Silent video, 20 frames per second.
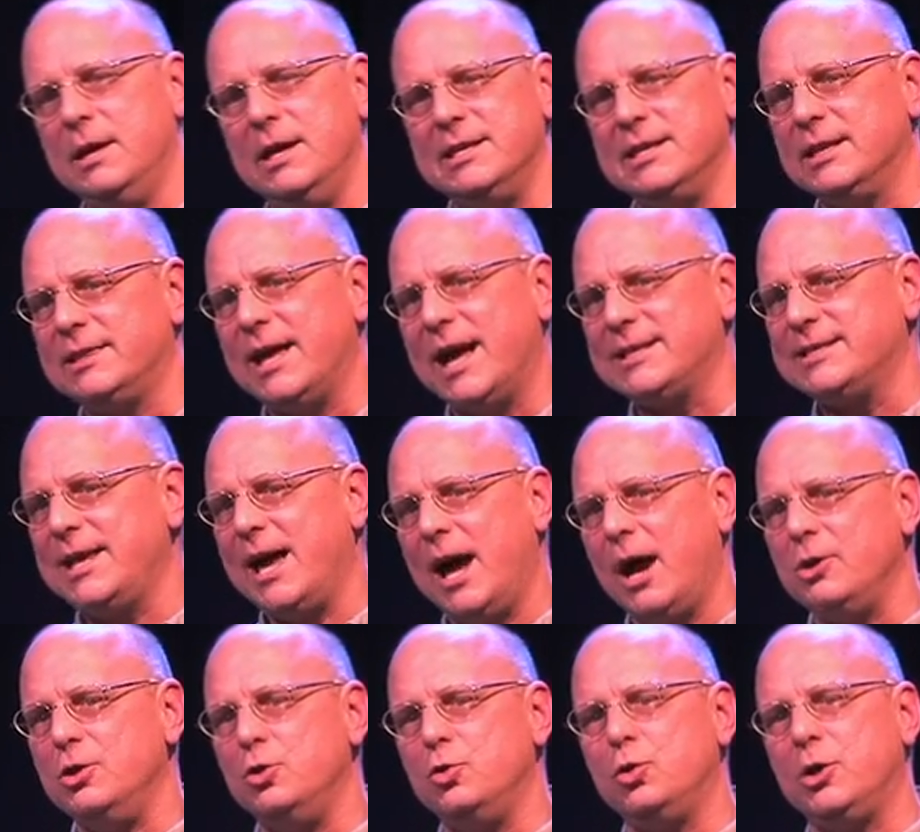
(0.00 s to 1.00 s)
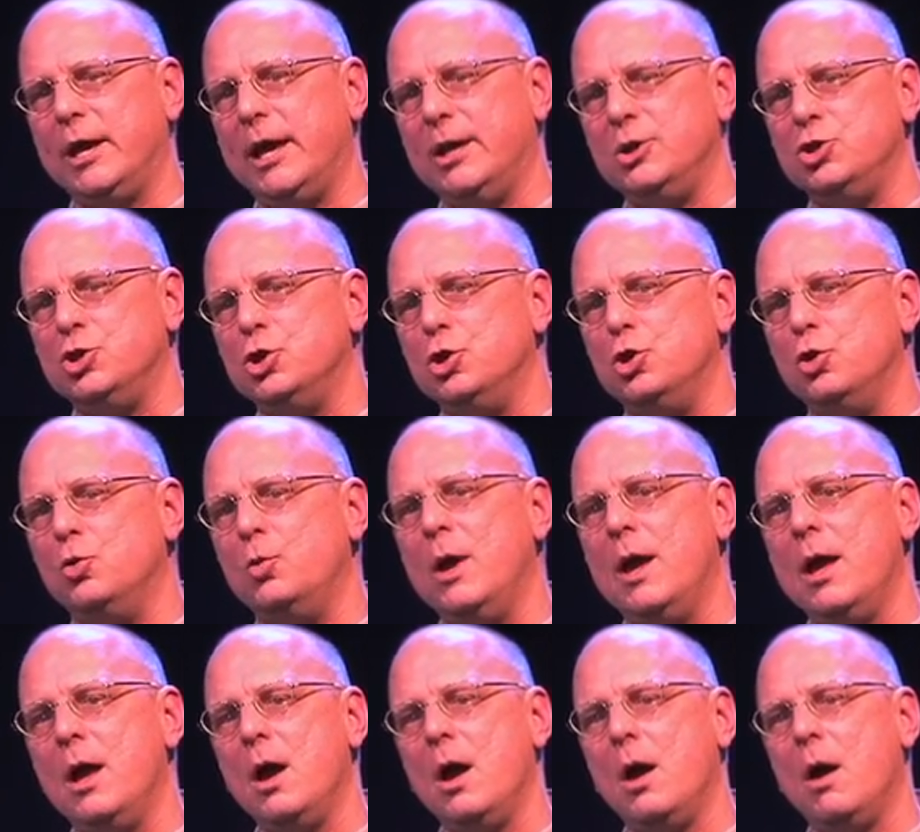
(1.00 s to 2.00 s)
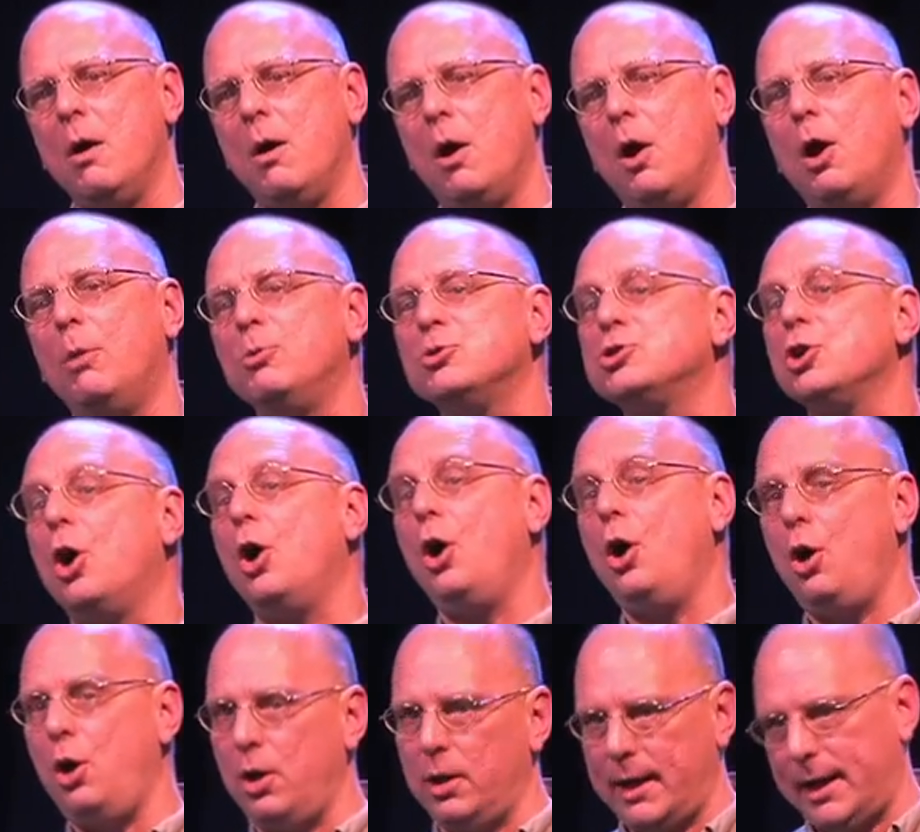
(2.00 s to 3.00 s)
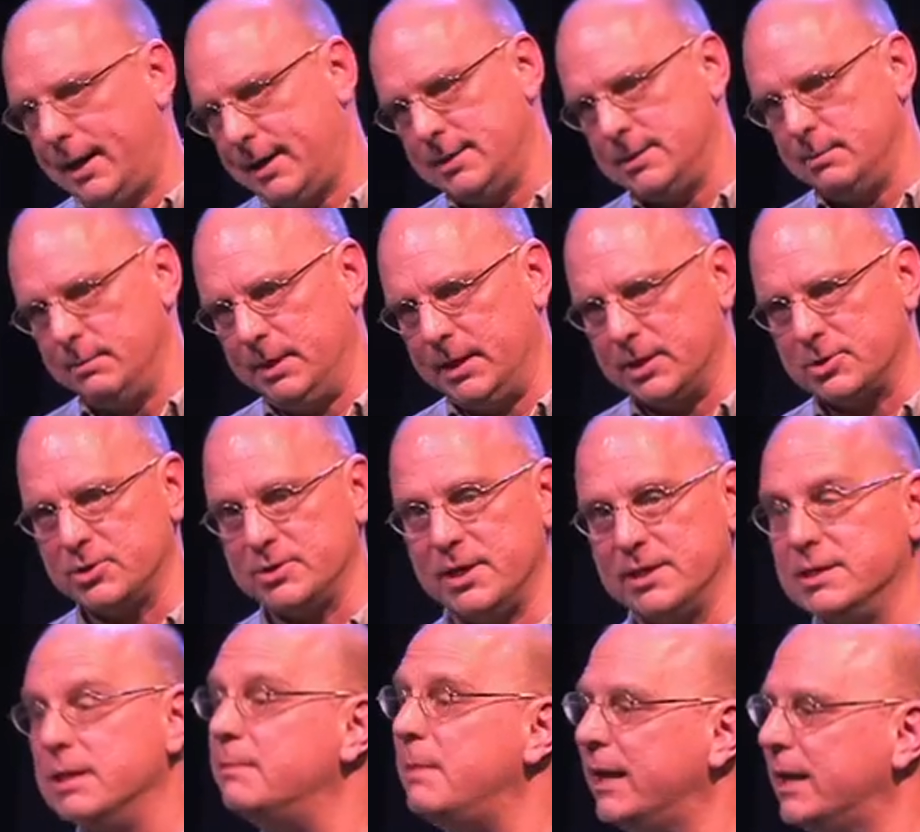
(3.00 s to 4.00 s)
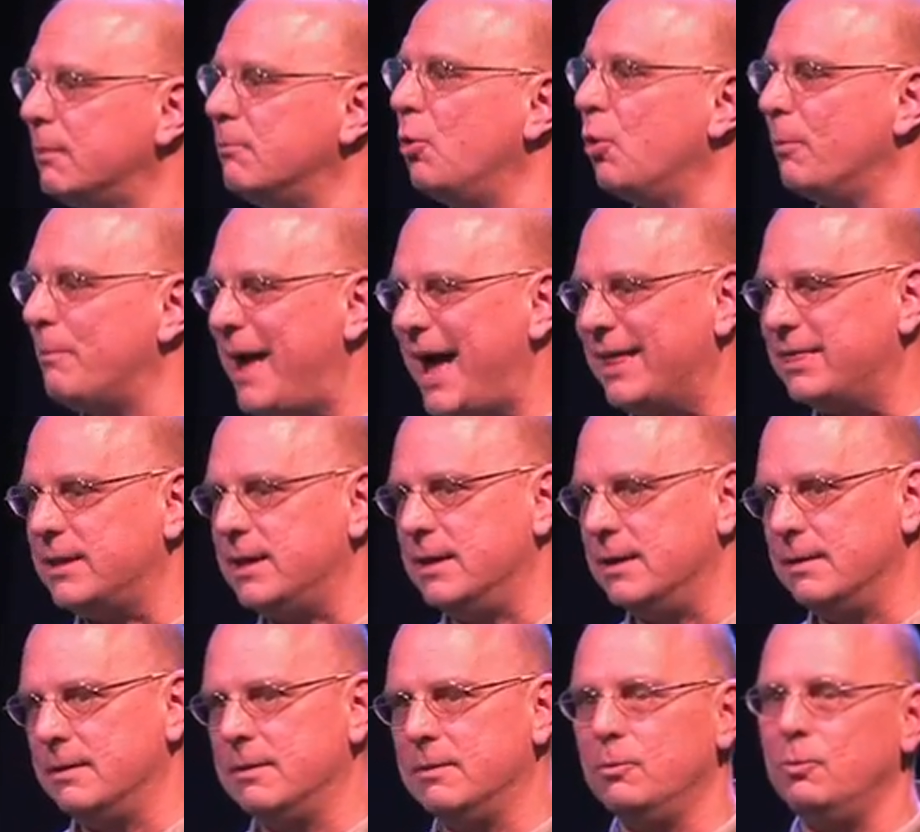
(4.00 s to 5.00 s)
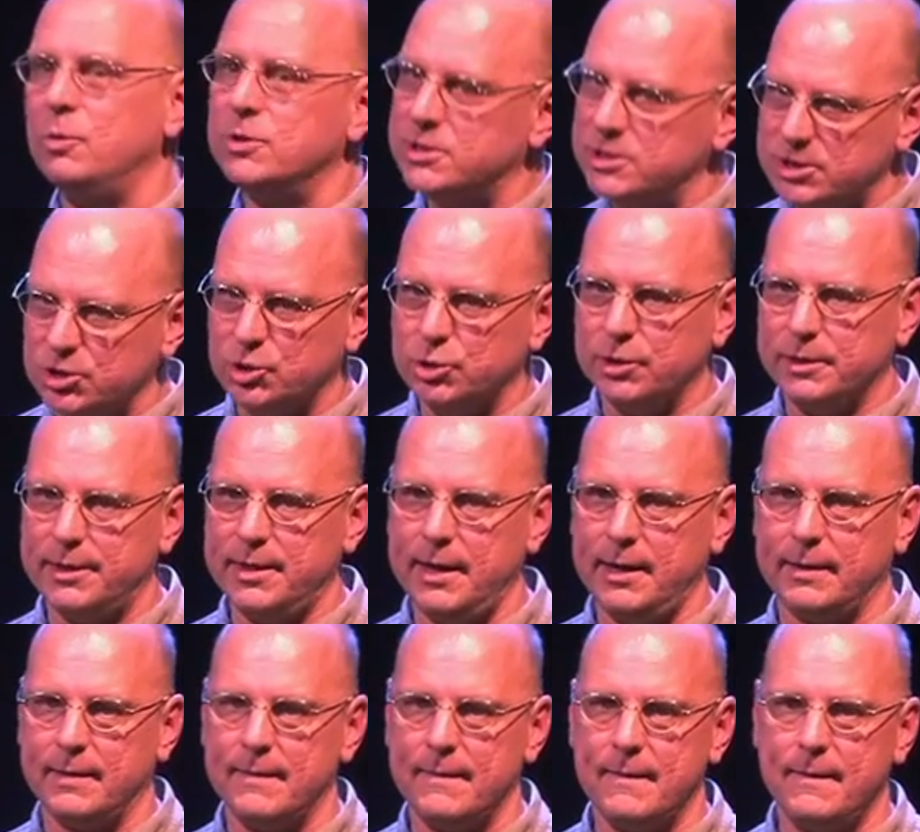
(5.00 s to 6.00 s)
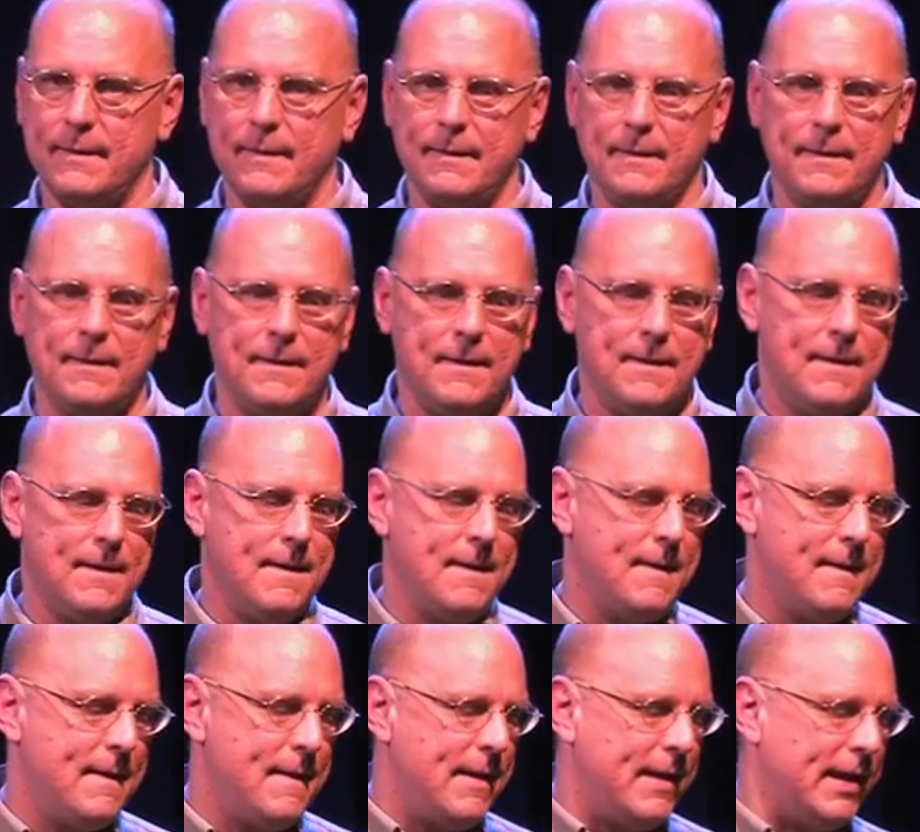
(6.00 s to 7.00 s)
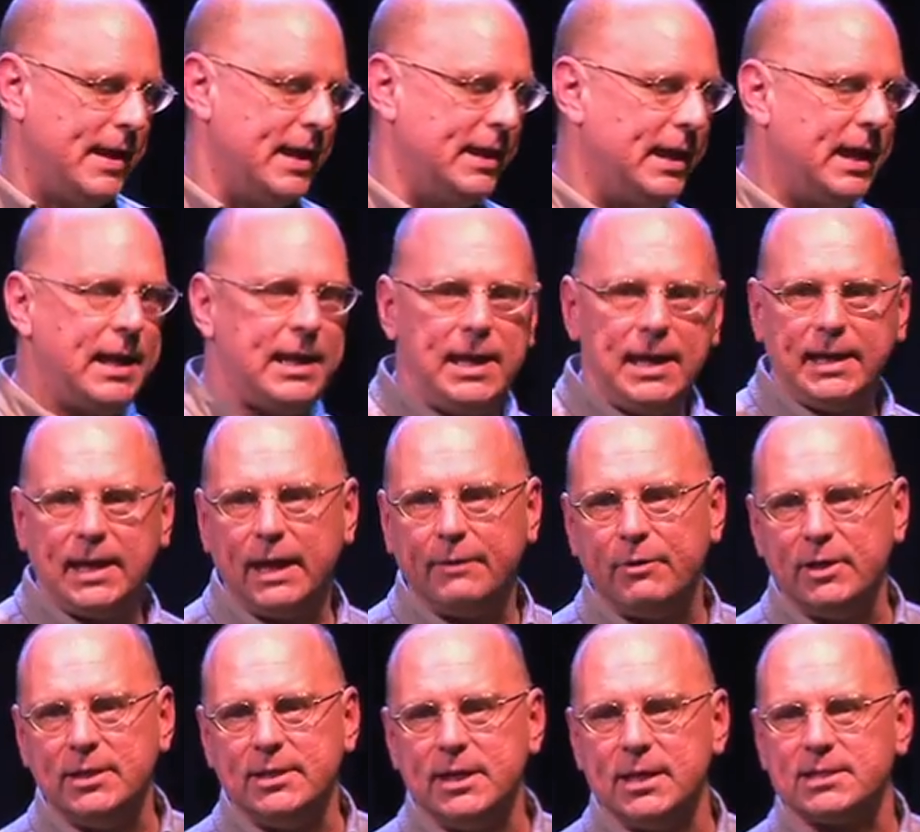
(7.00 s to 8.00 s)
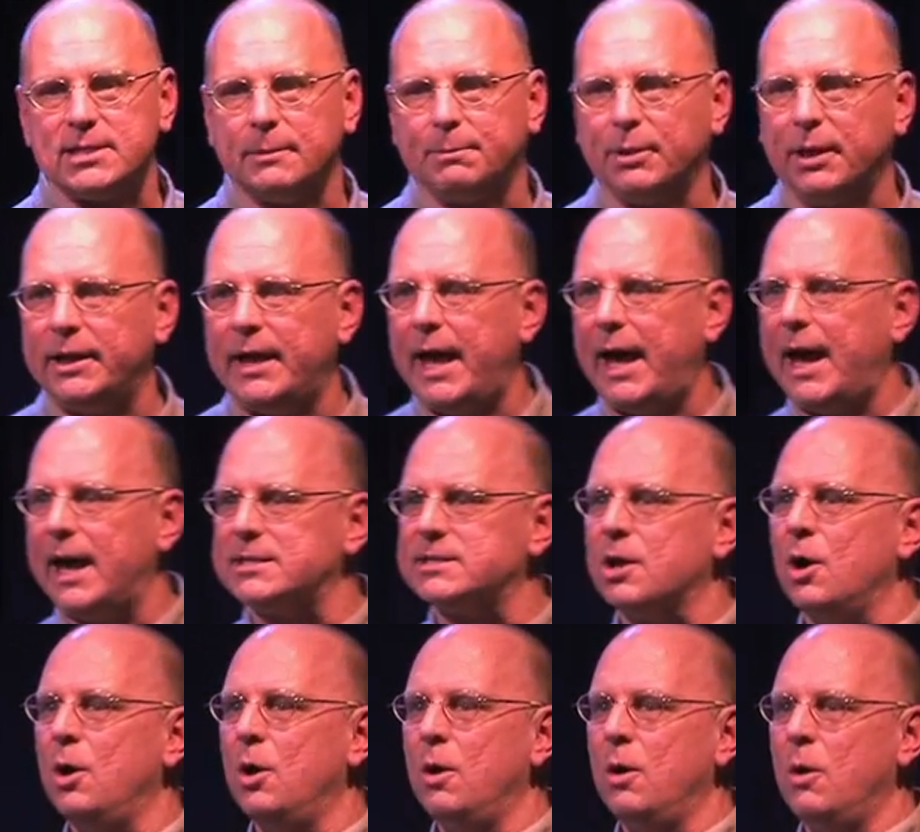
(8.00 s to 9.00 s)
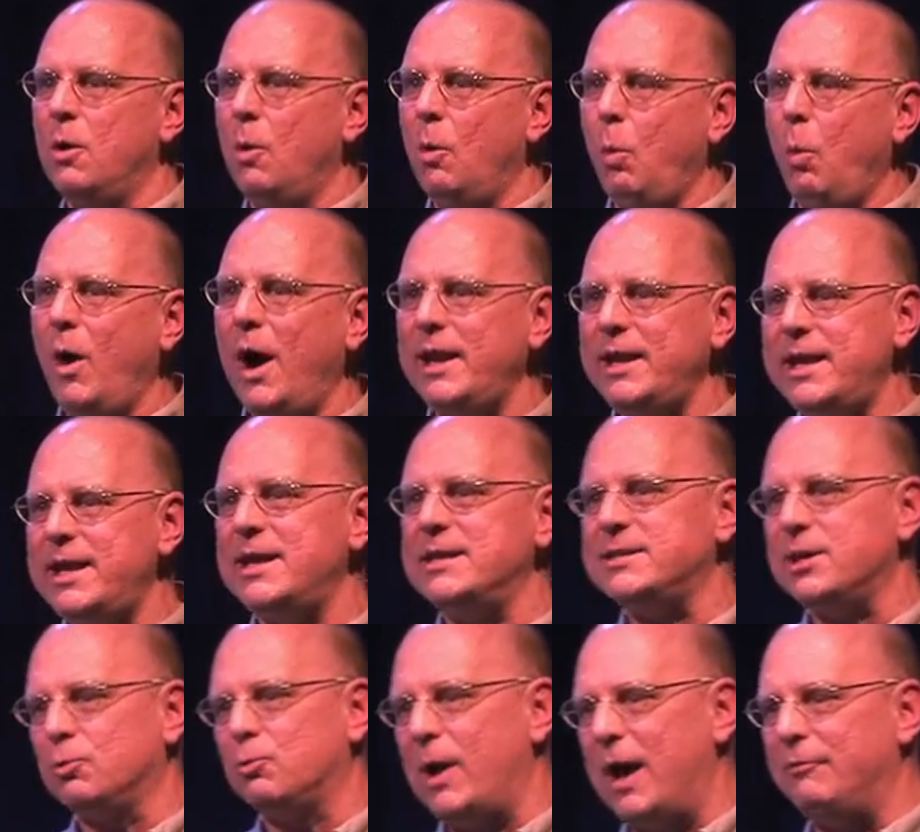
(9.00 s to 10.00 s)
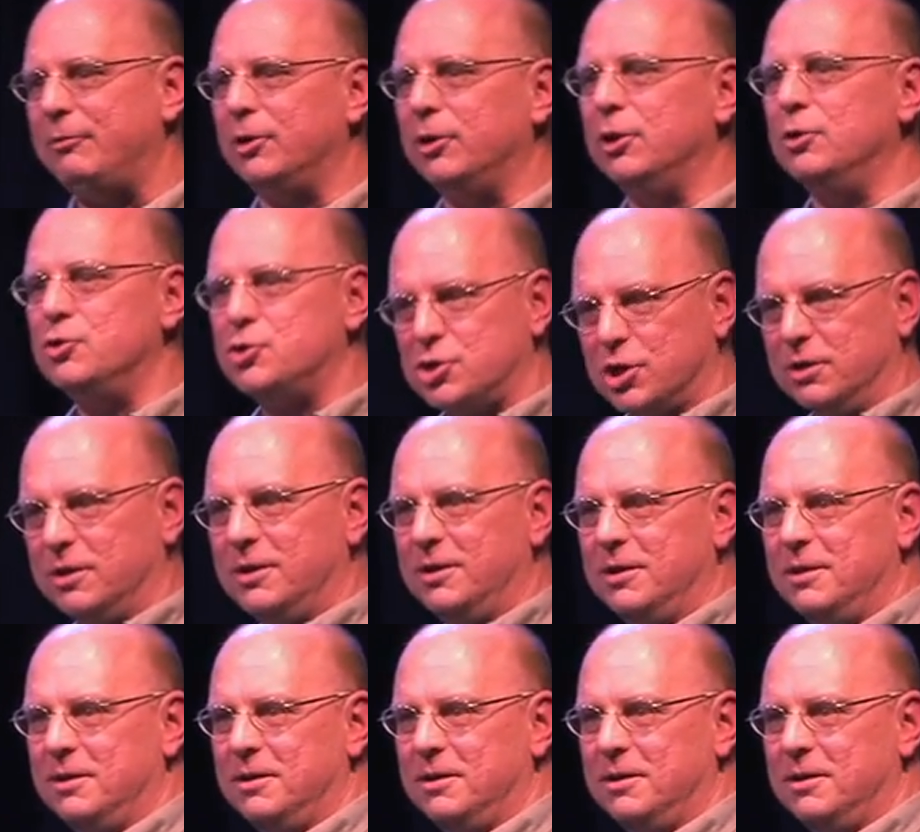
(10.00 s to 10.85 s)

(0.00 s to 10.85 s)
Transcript: is that that's how you can do almost all academic exercise and make it more mathy, which is a good thing. In any given discipline, ask, what is a revolution?